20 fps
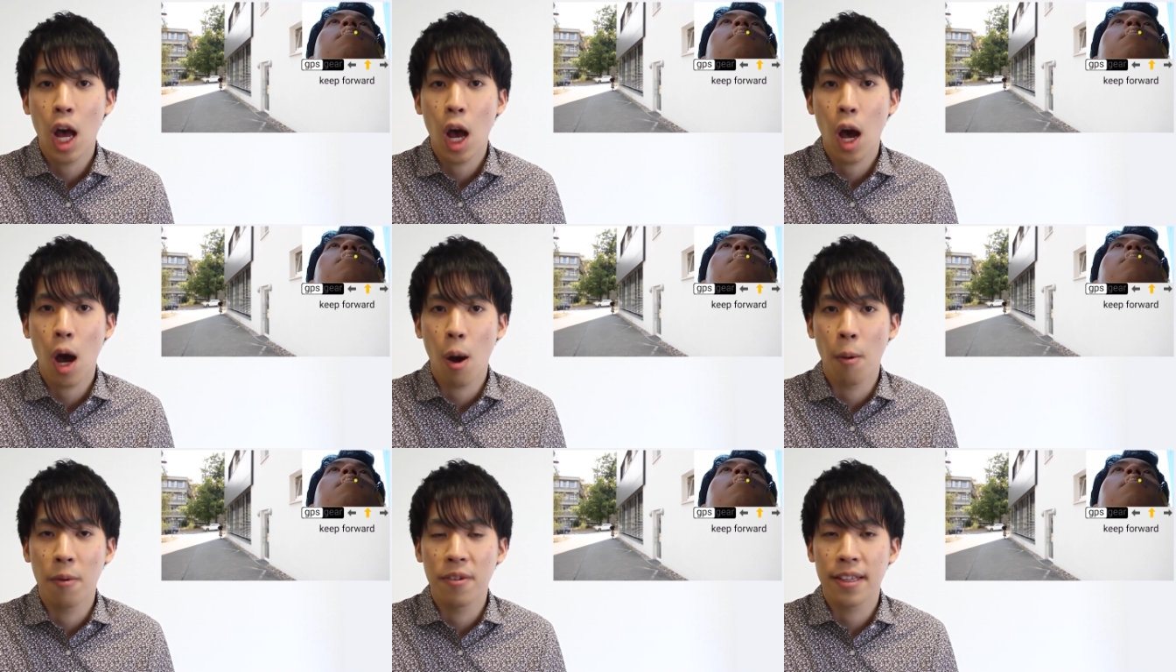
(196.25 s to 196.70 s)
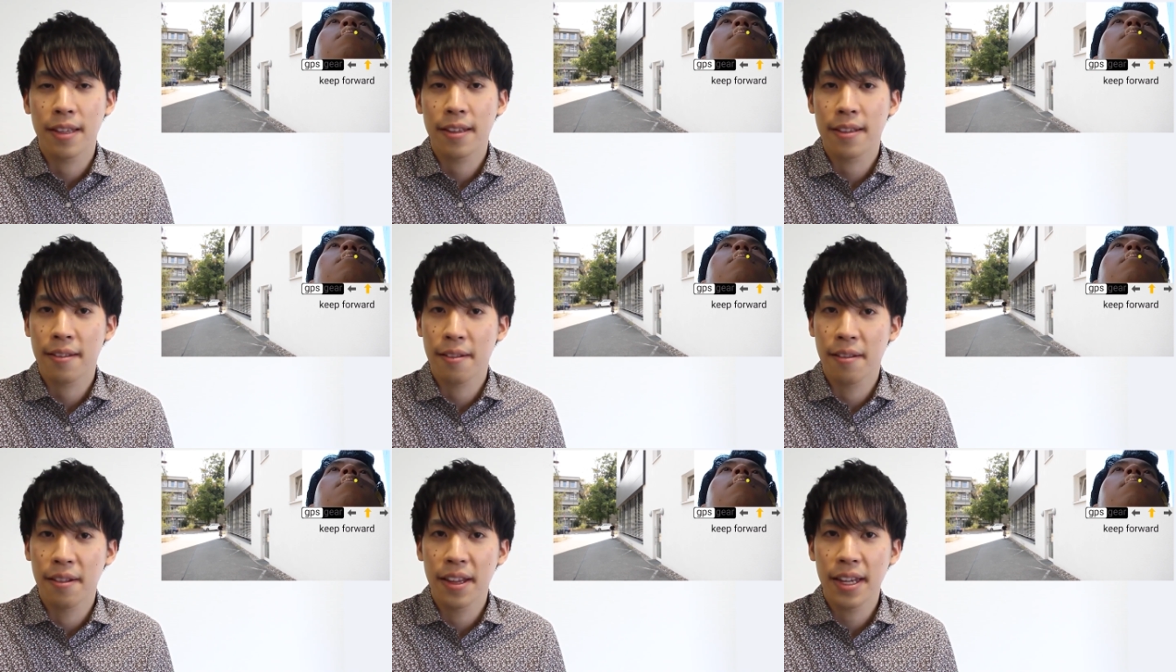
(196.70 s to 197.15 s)
of the
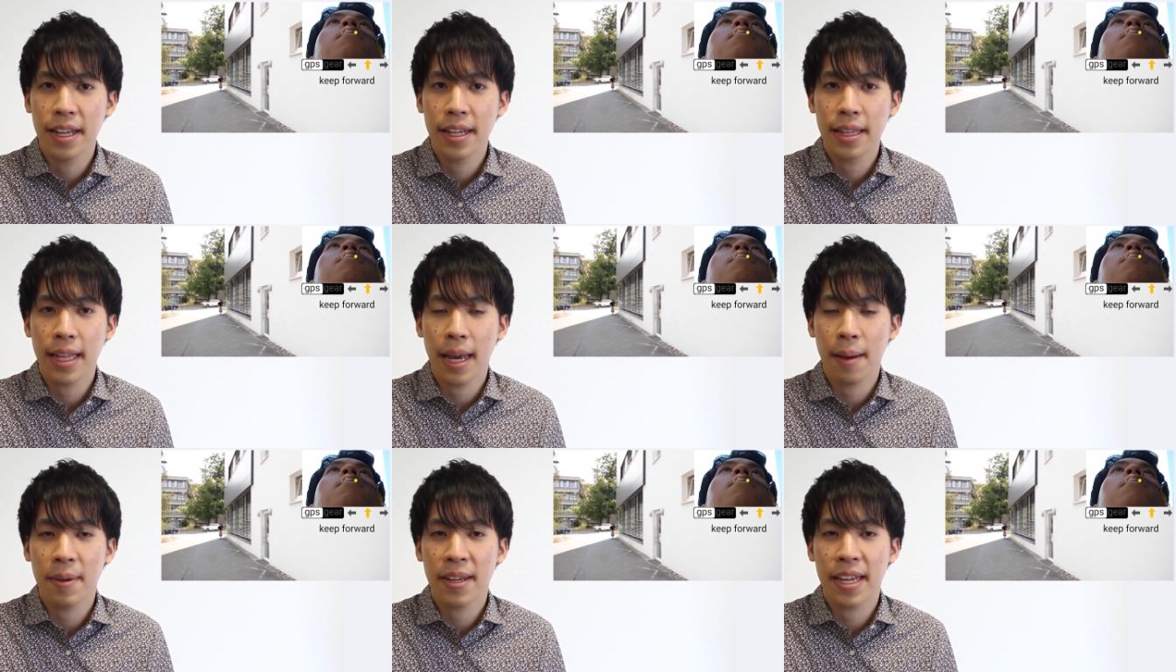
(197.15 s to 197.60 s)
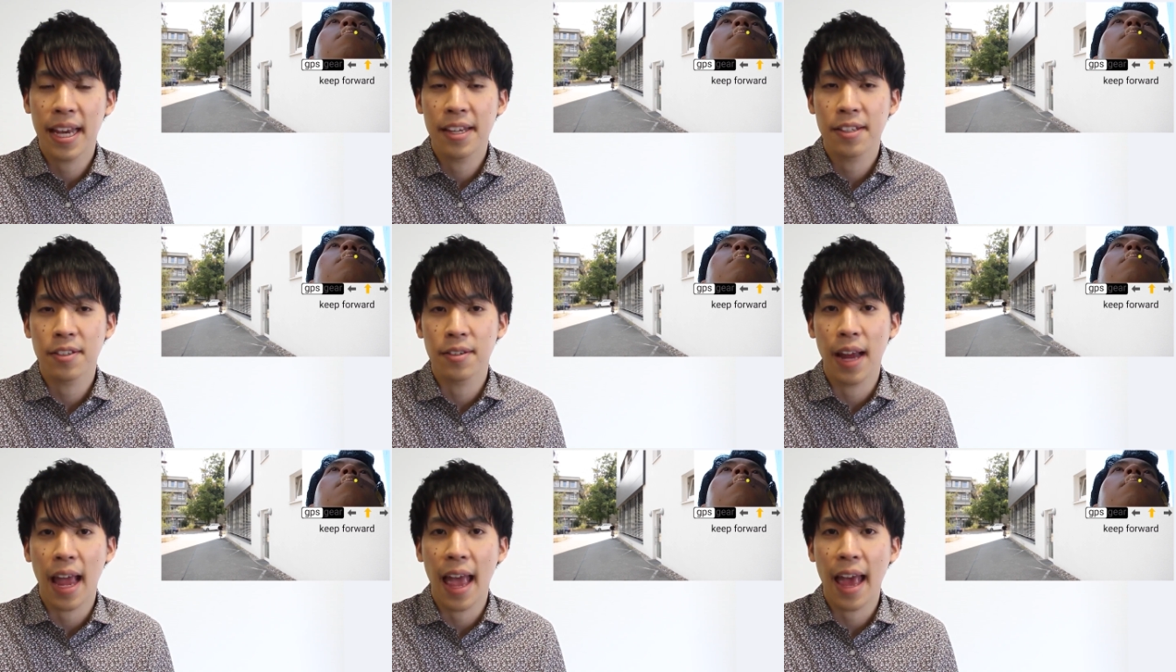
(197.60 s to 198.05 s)
3
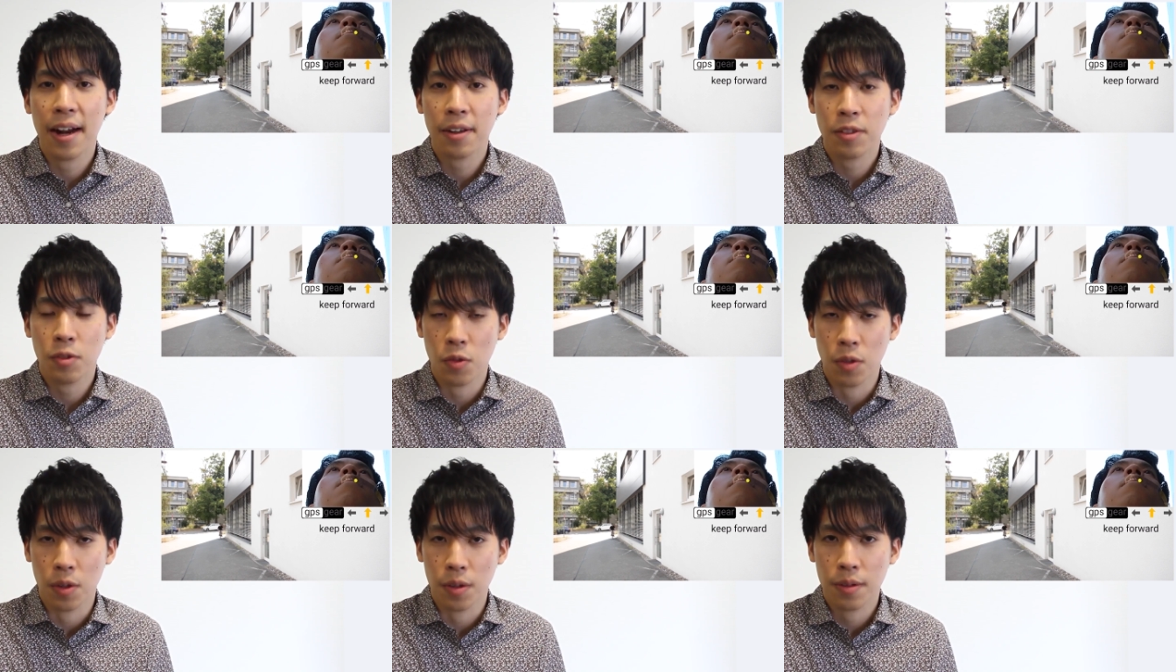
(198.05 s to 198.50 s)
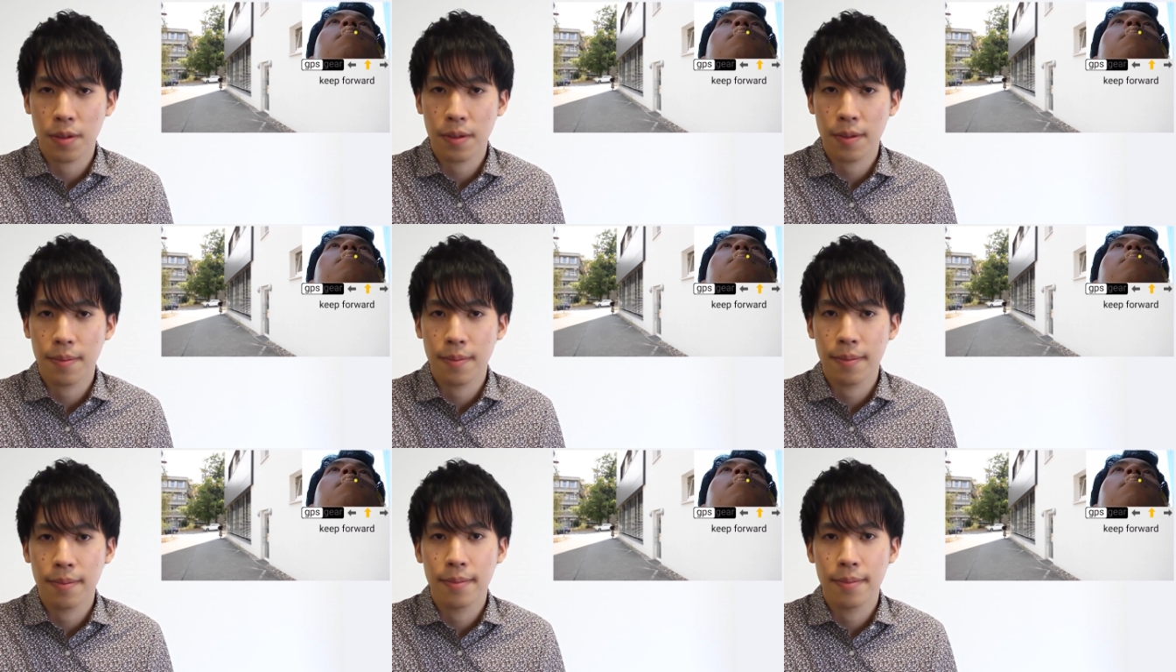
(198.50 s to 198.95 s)
navigation electrodes.